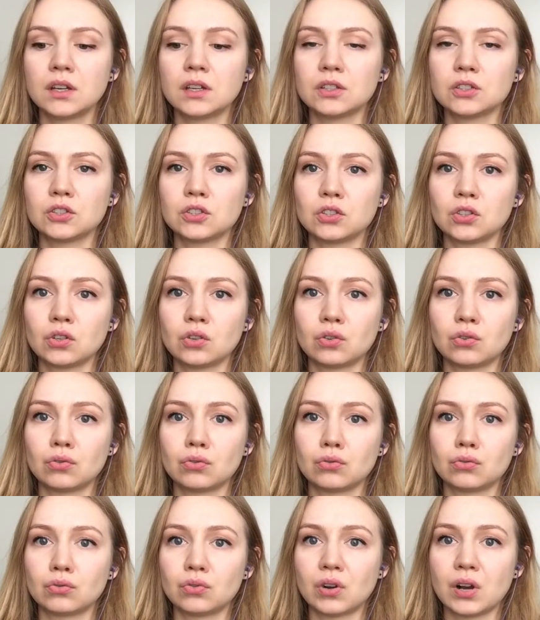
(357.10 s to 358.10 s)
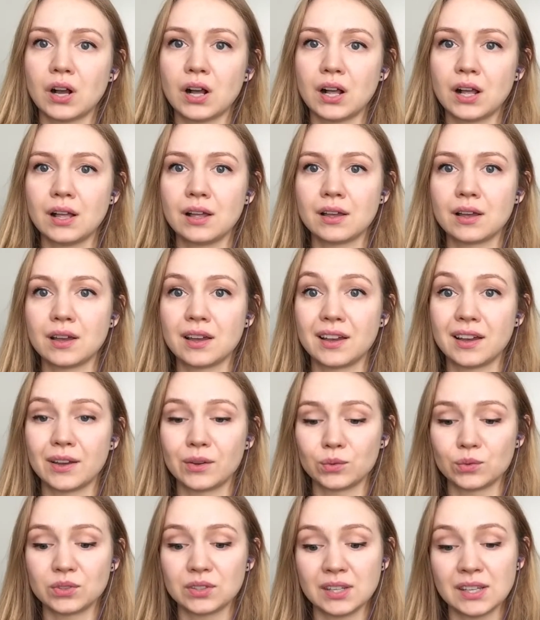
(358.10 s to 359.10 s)
So I
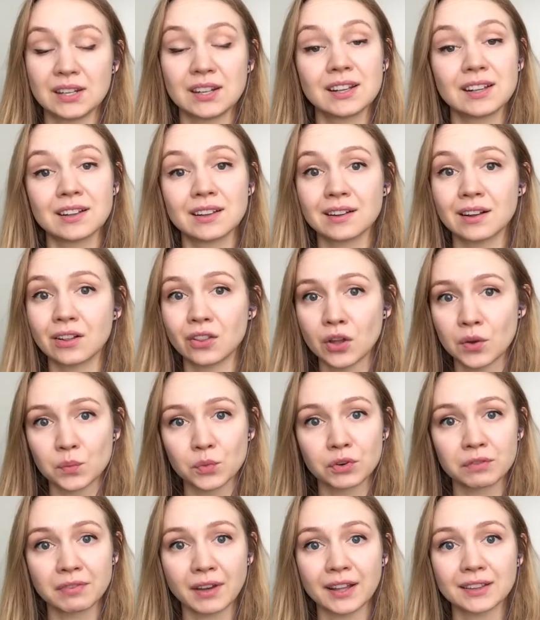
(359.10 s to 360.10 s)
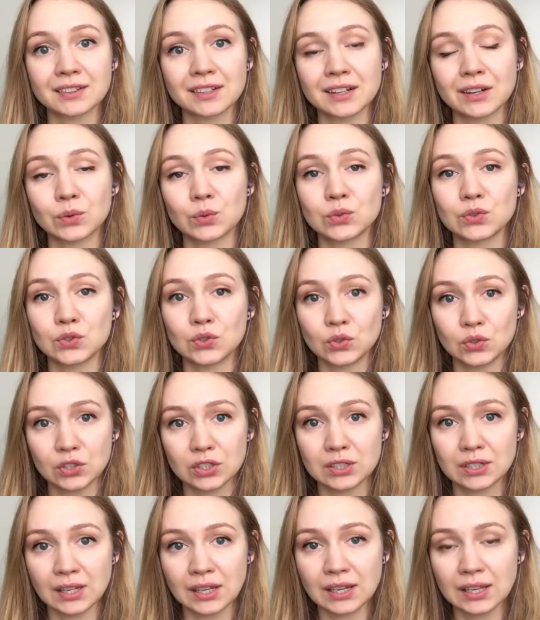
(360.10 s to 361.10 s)
was eating a lot more fat than I was used
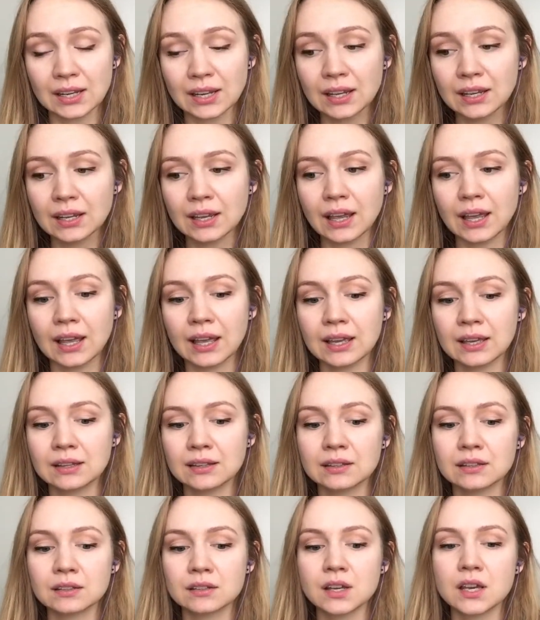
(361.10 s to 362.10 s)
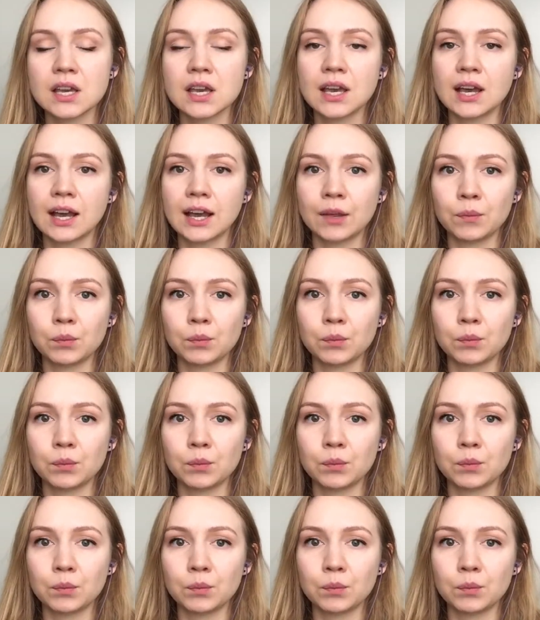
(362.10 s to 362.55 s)
to eating, and I